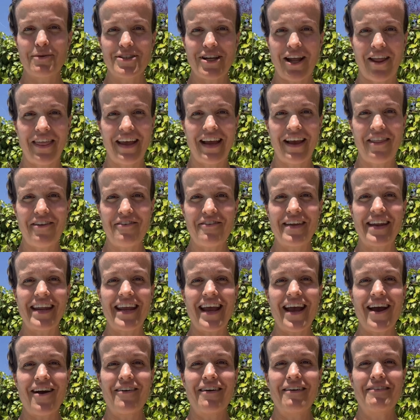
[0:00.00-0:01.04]
y'all think of the
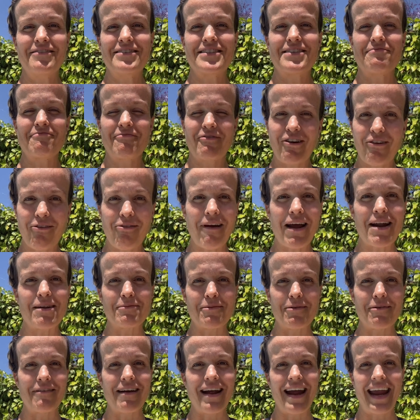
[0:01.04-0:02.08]
video? It was
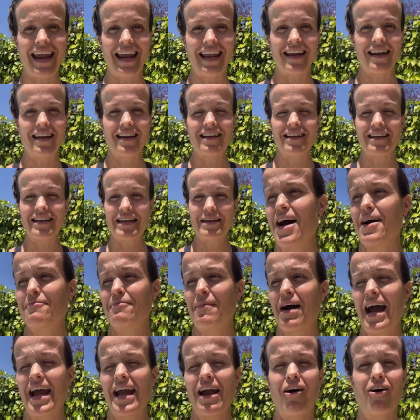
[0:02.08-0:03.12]
incredible, right? Um,
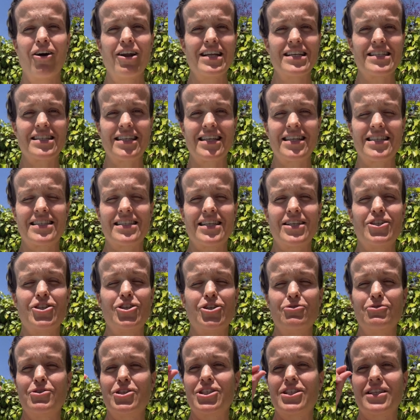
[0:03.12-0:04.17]
I honestly sent
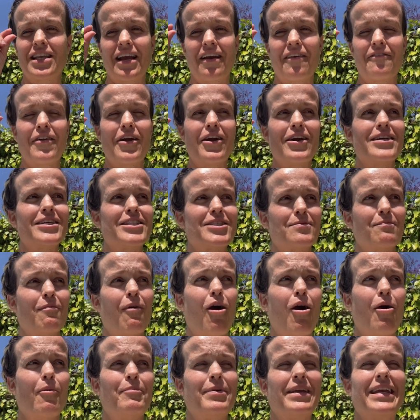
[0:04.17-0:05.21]
you just like a very
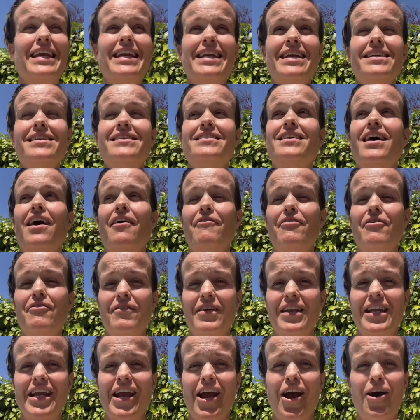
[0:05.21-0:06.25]
small piece of the
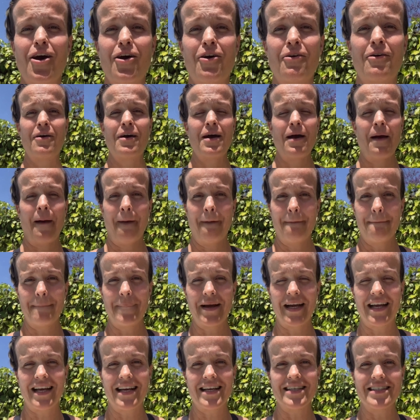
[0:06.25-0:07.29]
video
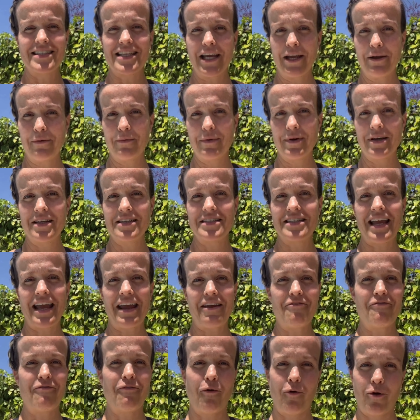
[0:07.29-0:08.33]
because it was a
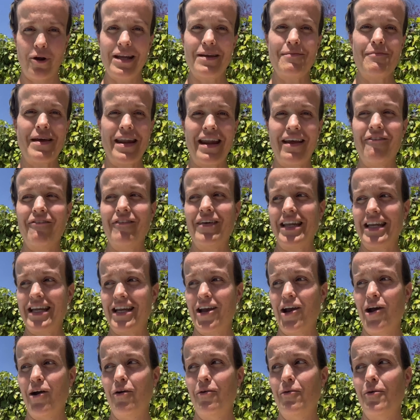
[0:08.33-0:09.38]
40 minute
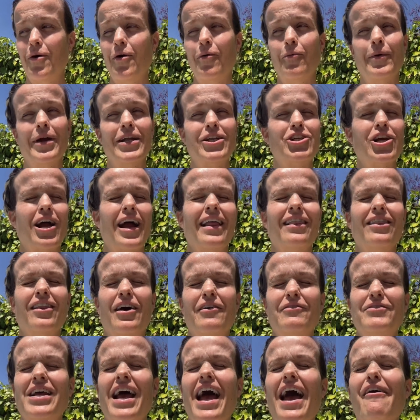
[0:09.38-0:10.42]
video, which I
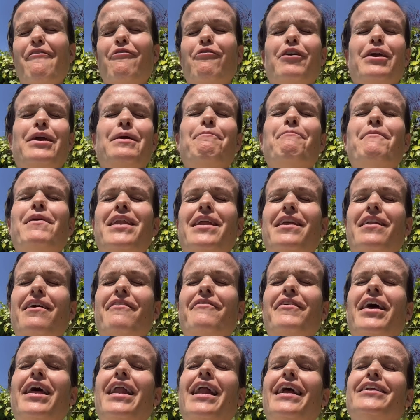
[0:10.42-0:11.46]
loved every minute of
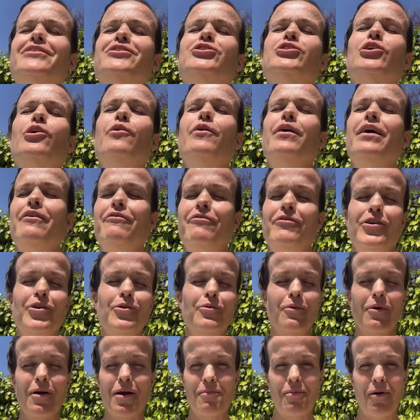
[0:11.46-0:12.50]
it. And so if you
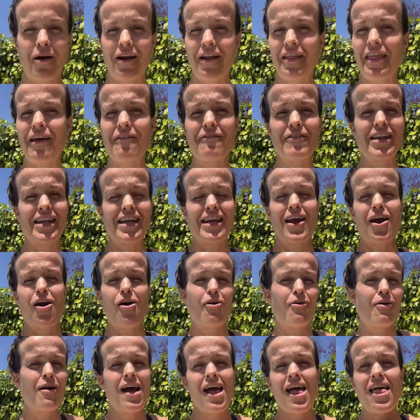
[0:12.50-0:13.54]
were a part of that
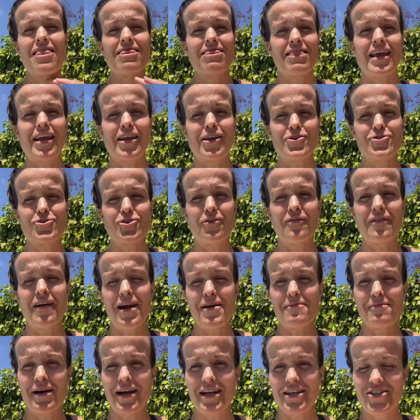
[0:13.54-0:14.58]
video, thank you so very
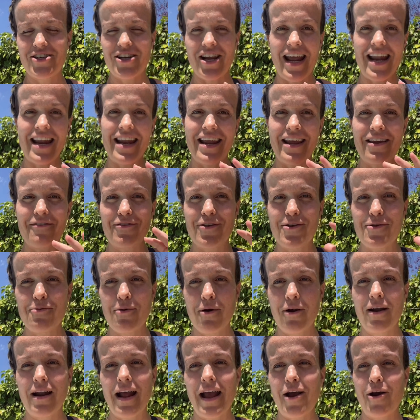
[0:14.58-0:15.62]
much. And if you
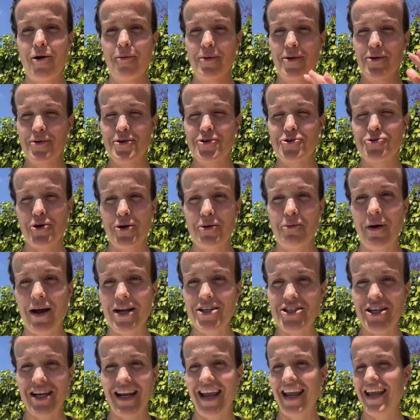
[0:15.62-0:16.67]
weren't, I hope you enjoyed
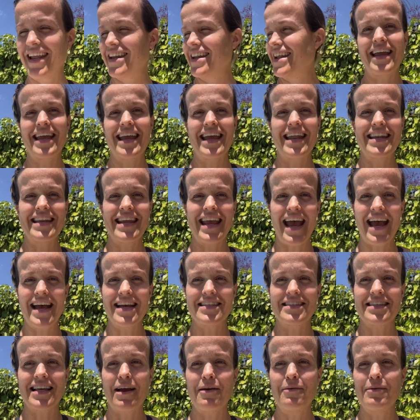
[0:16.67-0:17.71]
watching it. And
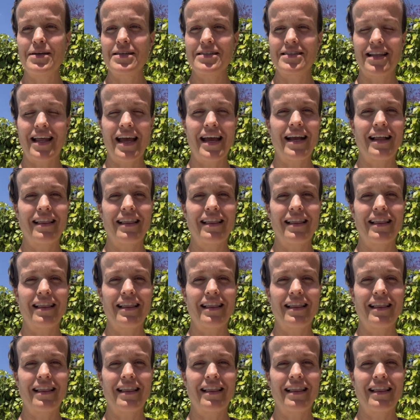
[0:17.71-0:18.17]
yes, I was like